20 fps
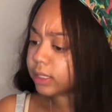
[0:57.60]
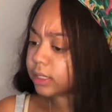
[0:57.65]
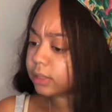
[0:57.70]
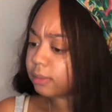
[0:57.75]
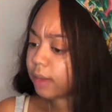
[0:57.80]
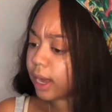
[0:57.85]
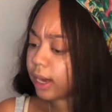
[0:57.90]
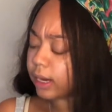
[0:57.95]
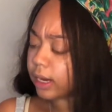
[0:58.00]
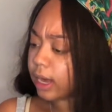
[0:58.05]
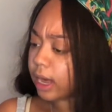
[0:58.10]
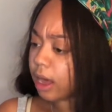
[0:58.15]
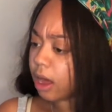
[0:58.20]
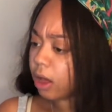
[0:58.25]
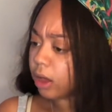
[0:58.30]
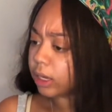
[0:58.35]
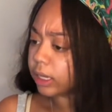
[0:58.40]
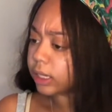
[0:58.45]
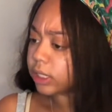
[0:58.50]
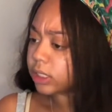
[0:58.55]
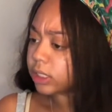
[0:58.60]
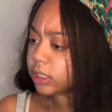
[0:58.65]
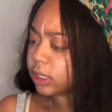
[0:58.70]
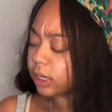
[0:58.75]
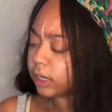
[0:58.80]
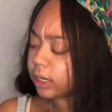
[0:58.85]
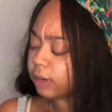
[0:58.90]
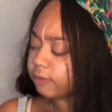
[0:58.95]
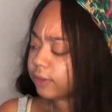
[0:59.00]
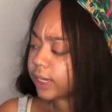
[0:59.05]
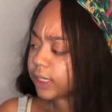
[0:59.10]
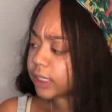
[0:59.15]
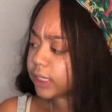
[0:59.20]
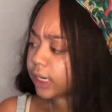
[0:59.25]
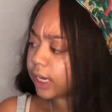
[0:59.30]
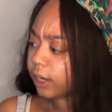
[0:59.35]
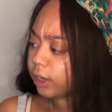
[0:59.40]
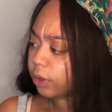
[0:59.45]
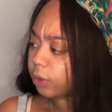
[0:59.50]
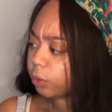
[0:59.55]
Monica Hollis, an
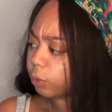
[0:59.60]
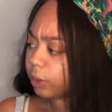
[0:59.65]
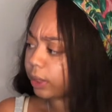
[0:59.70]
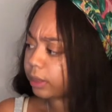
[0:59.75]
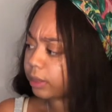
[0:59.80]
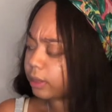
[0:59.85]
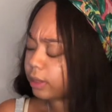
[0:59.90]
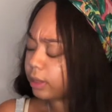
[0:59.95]
investigator with